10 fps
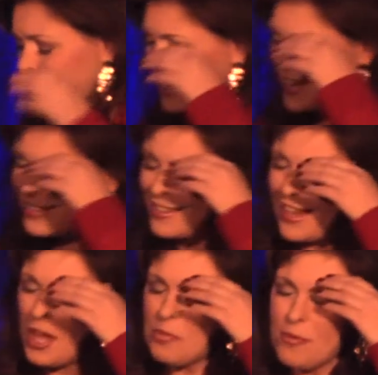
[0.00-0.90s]
and the
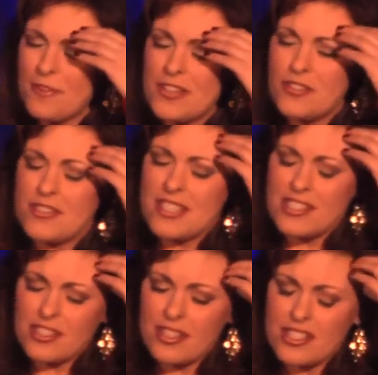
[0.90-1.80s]
health professionals then
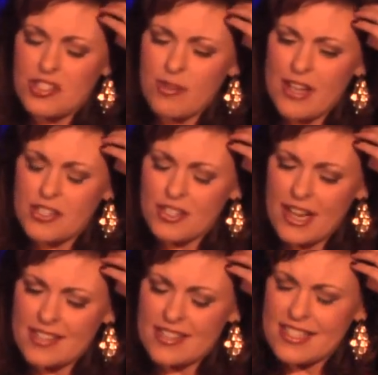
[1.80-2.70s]
started to scratch their
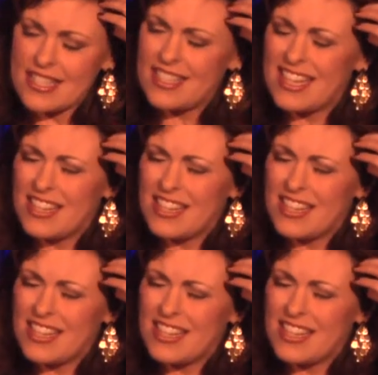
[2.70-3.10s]
heads, and they said,